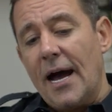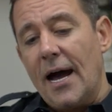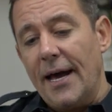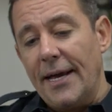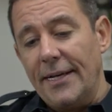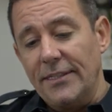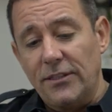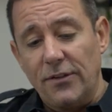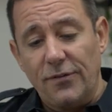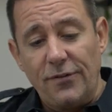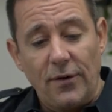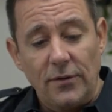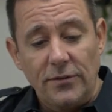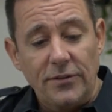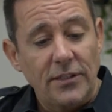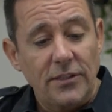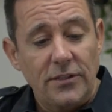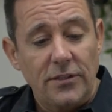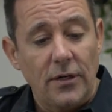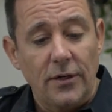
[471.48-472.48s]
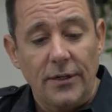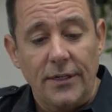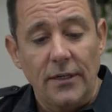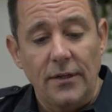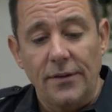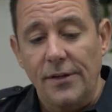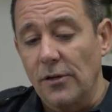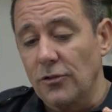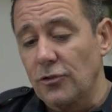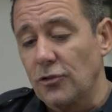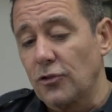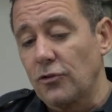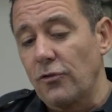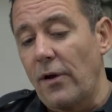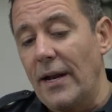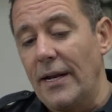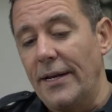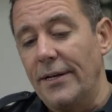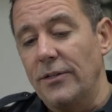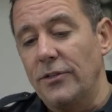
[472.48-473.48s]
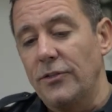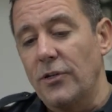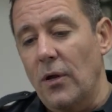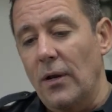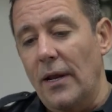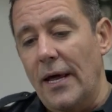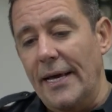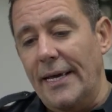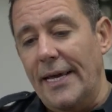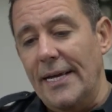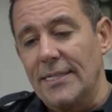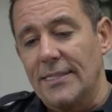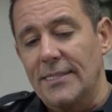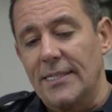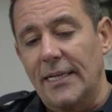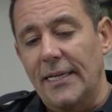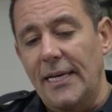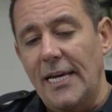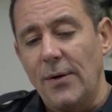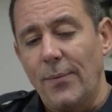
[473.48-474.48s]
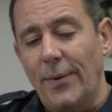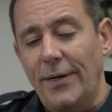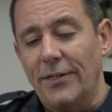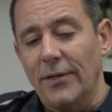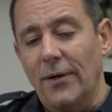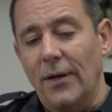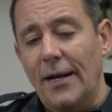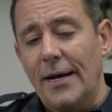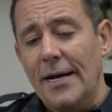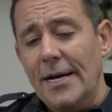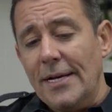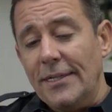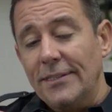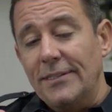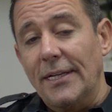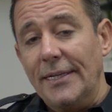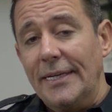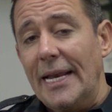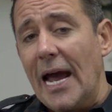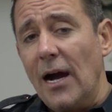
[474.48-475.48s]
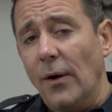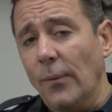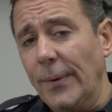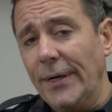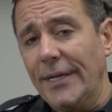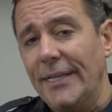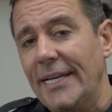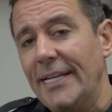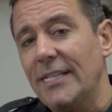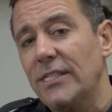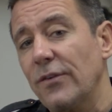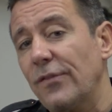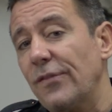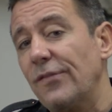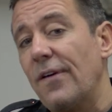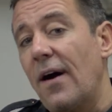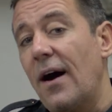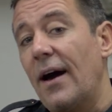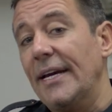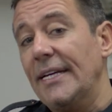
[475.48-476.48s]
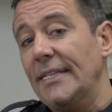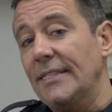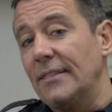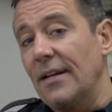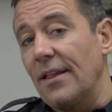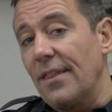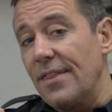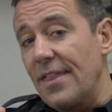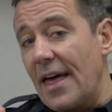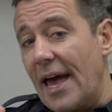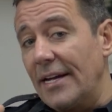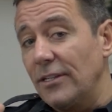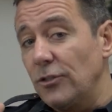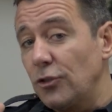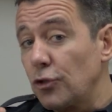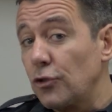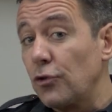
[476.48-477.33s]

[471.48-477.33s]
It's defaulted to looking at the Australian dollar against the Kiwi dollar. So now we need to find that